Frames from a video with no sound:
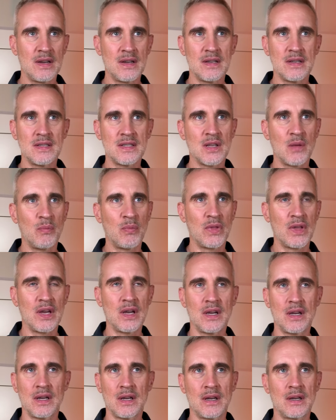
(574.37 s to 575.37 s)

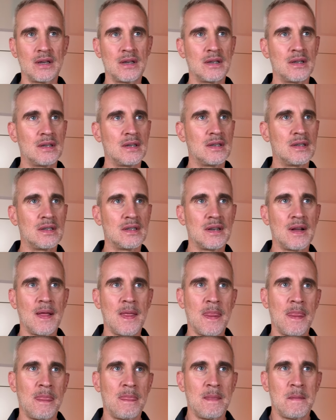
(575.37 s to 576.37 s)
something
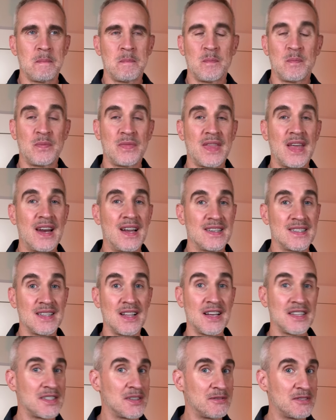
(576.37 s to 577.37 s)
that has
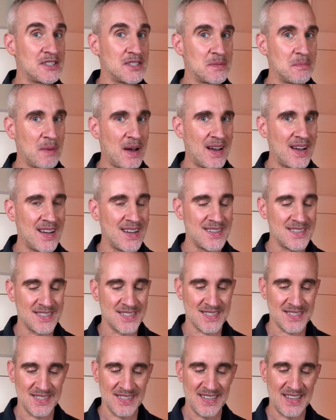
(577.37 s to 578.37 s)
lots of
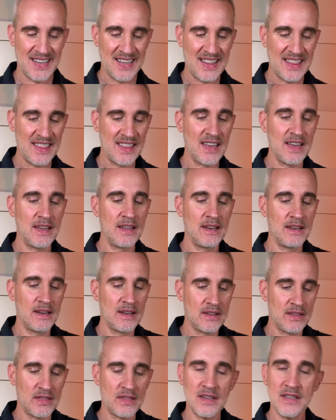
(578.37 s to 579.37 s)
spice, then
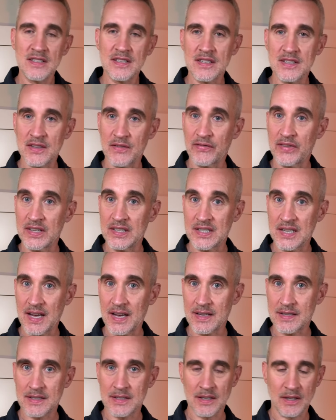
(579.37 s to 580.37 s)
this is a
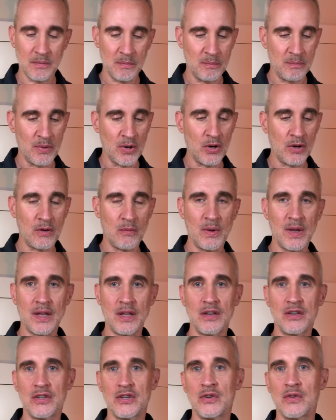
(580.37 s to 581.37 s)
fantastic book we
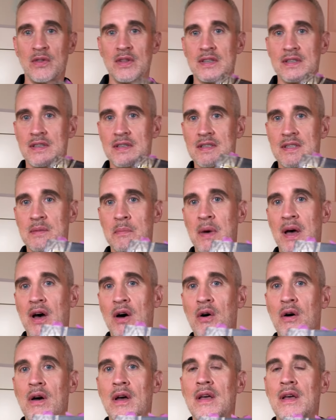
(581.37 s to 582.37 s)
can do. This is about